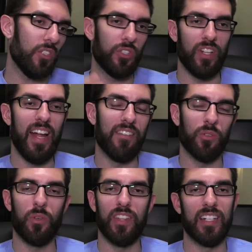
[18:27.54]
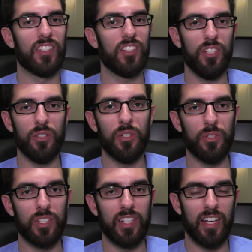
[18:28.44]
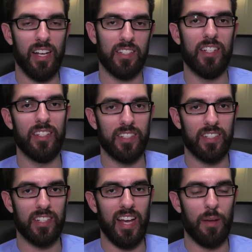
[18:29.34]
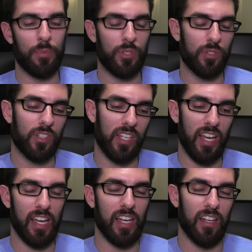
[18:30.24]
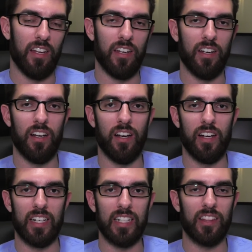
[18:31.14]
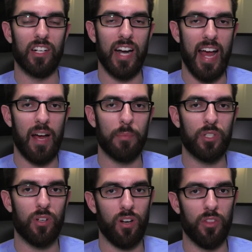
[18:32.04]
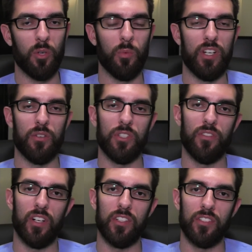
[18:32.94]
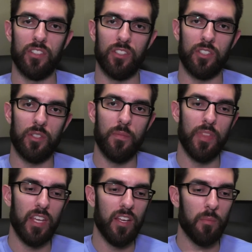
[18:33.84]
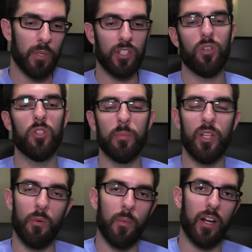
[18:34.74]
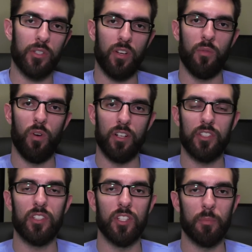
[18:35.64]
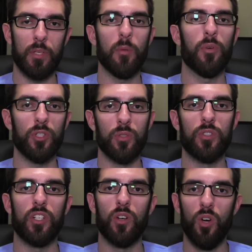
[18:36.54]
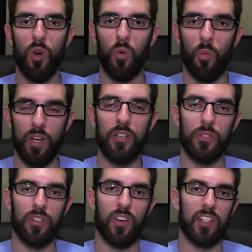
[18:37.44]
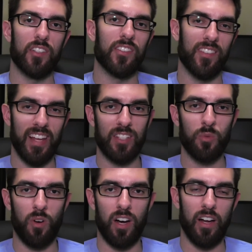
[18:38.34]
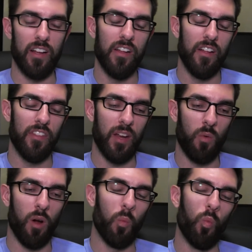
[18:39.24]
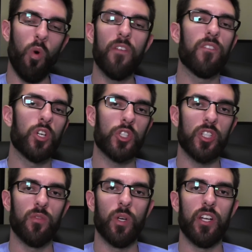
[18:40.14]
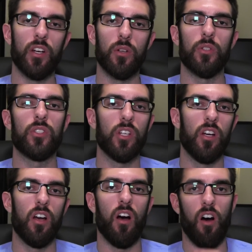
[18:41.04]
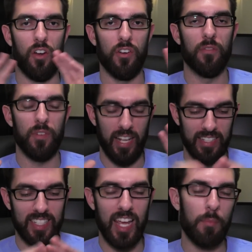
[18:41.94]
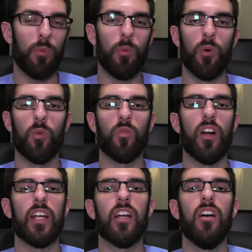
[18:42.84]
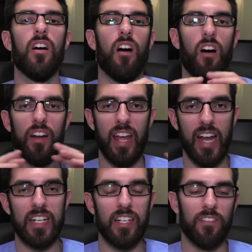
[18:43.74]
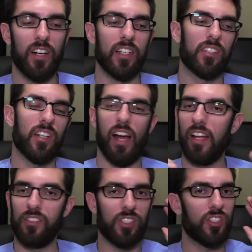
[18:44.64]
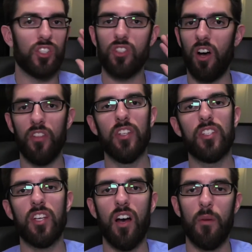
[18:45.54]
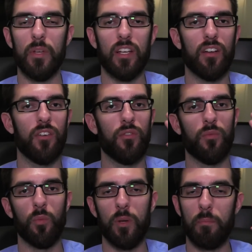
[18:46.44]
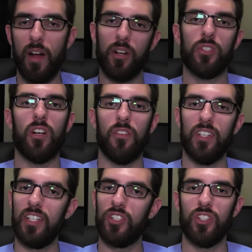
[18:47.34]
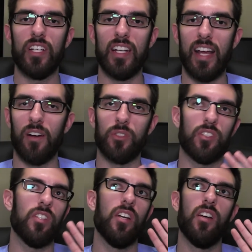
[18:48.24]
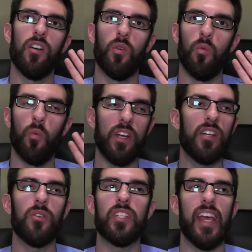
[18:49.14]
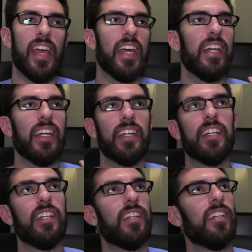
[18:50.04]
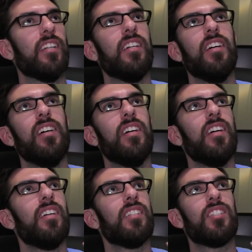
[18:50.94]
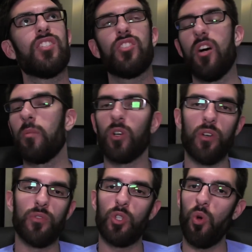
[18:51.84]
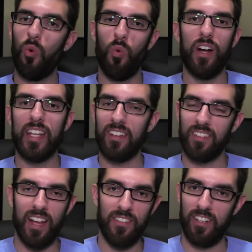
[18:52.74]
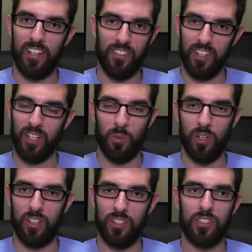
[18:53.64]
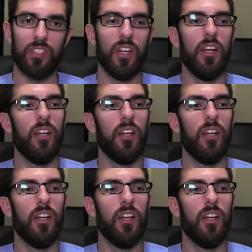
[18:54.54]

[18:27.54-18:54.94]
so that everyone that is still using x86 apps can uh, get their apps on their Windows devices. Because ultimately, what Microsoft wants is people using Windows devices, and that's why they want one version of Windows on that is capable of running on any device. I saw this coming when Microsoft initially announced Windows 8 in summer of 2011, I think it was